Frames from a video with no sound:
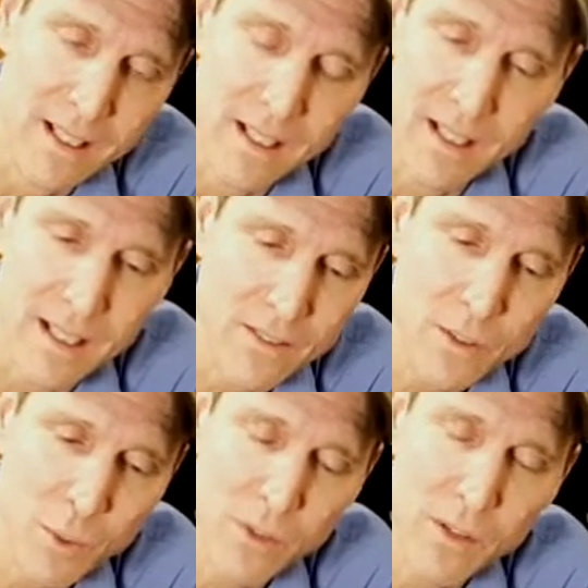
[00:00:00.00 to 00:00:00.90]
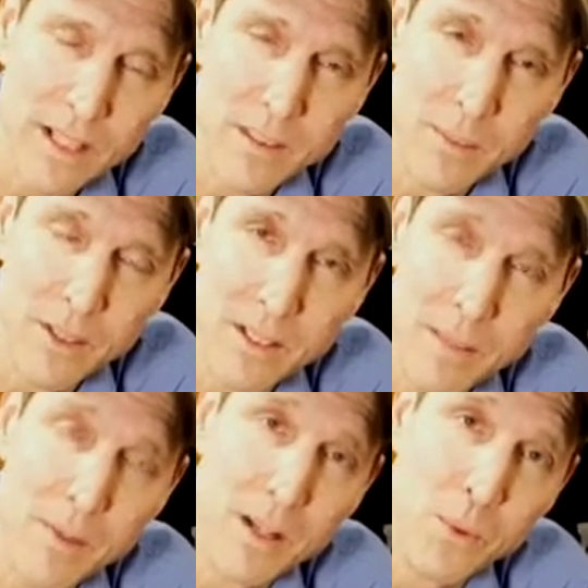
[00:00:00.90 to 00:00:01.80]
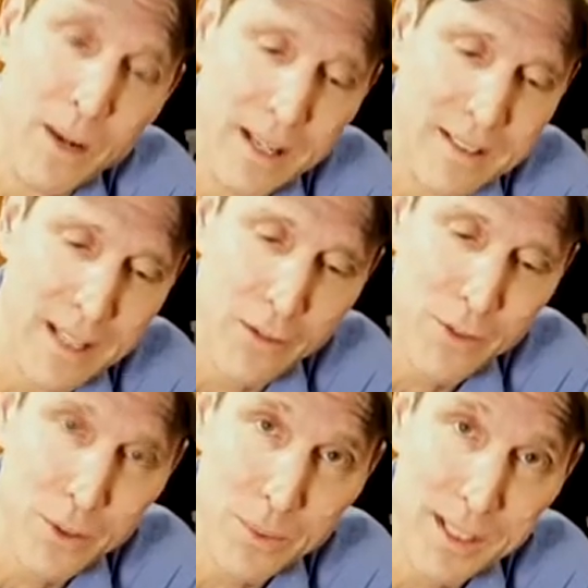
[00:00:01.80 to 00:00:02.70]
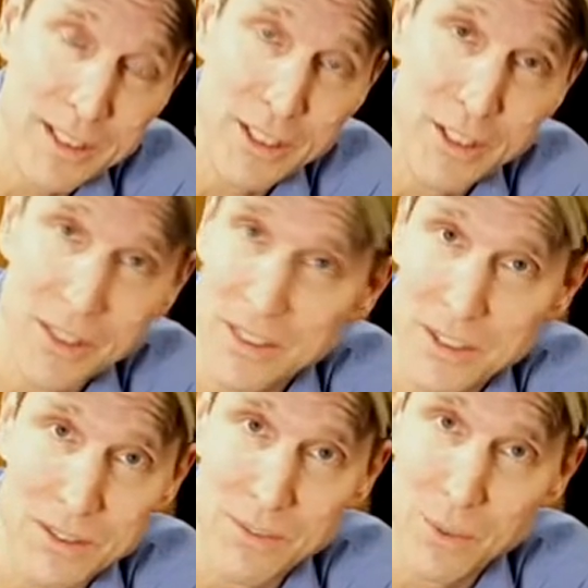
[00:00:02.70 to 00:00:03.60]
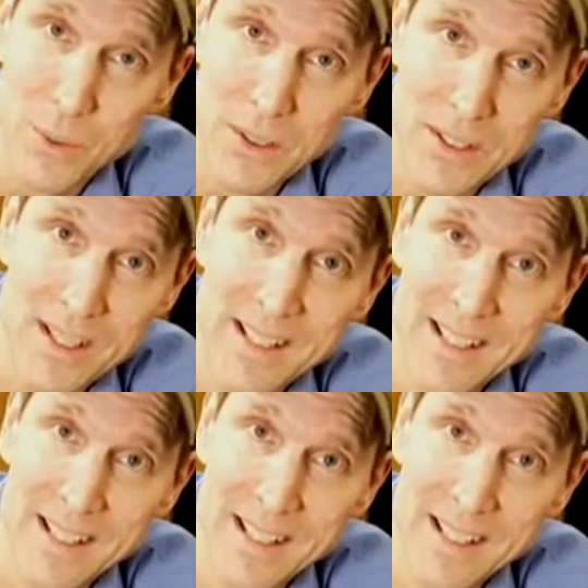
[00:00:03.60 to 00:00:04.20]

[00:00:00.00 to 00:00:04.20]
and it gives you more flexibility money-wise. Now, if you're rich and you can just afford